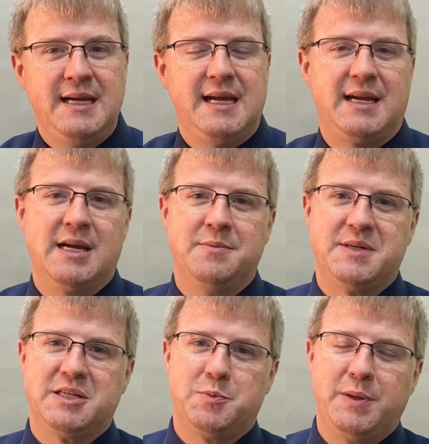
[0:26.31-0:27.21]
It comes
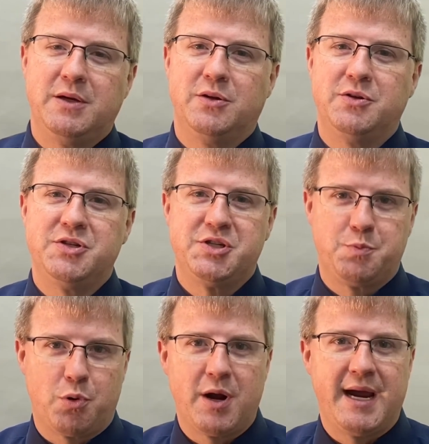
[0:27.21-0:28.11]
as pills,
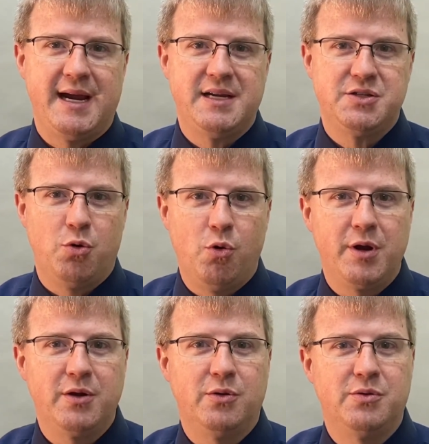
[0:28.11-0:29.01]
sprays,
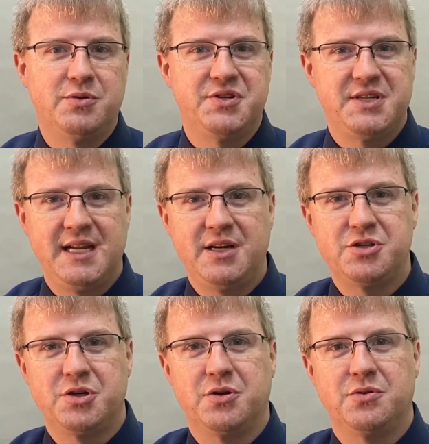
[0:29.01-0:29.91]
oils,
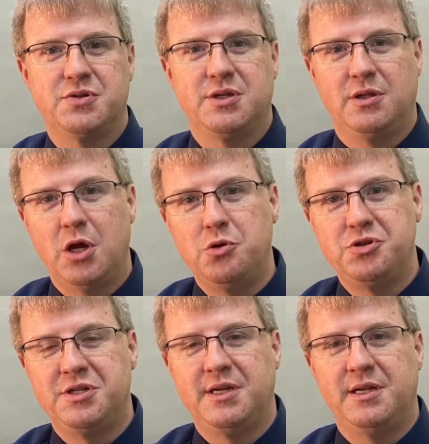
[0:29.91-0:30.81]
tinctures,
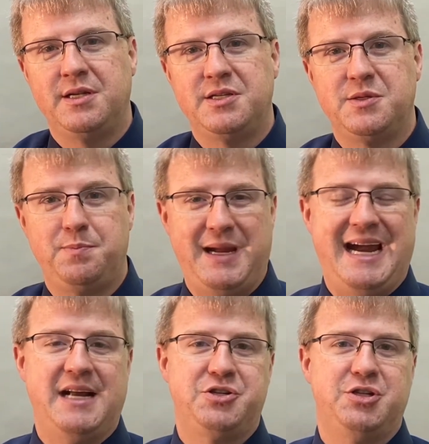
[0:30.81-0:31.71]
lotions,
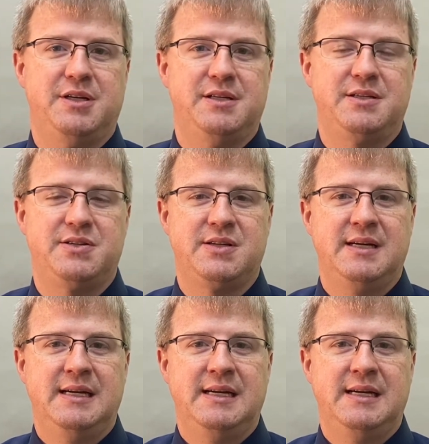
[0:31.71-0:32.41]
patches,